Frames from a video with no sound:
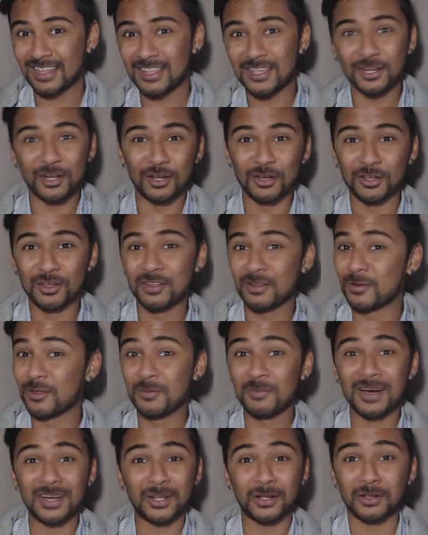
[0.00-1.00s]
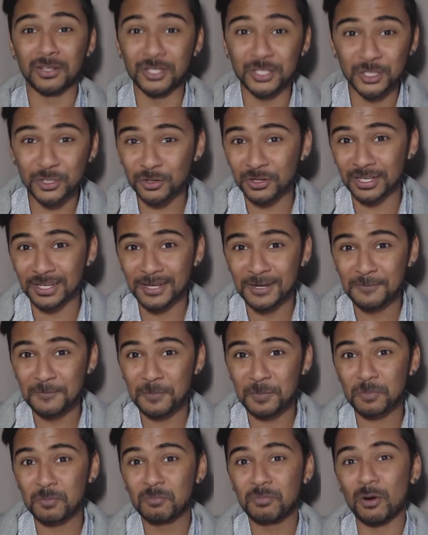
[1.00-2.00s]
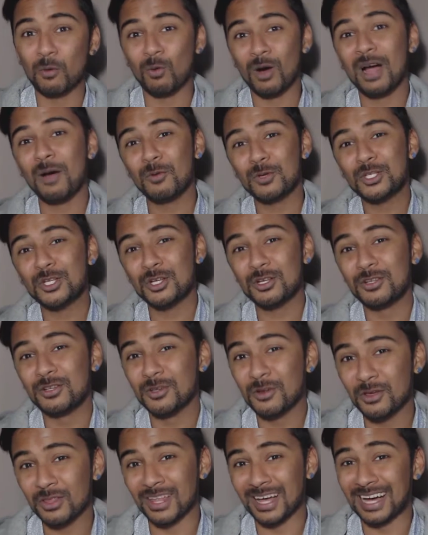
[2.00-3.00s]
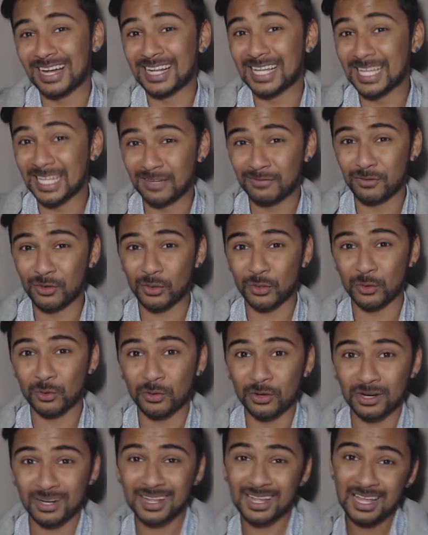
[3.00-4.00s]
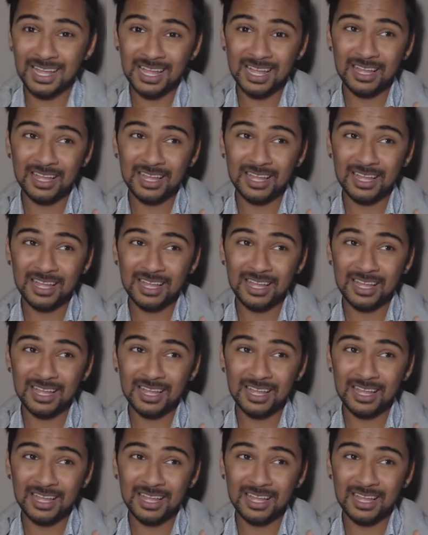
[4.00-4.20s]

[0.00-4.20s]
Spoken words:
you might not enjoy it, but why would you do that if you thought